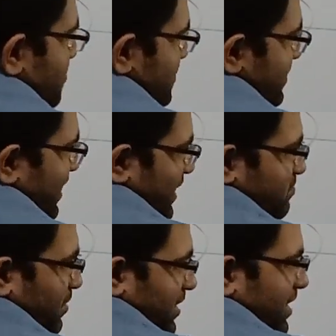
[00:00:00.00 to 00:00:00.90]
pull the
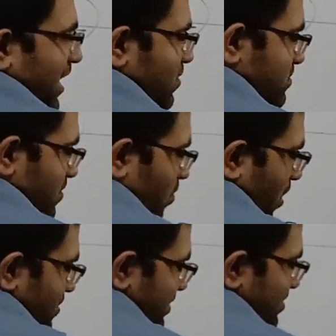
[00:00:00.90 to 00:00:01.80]
last point down, the
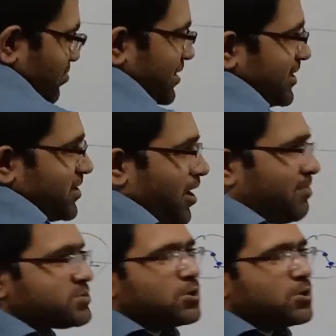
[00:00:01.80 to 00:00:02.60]
wall will pull it up.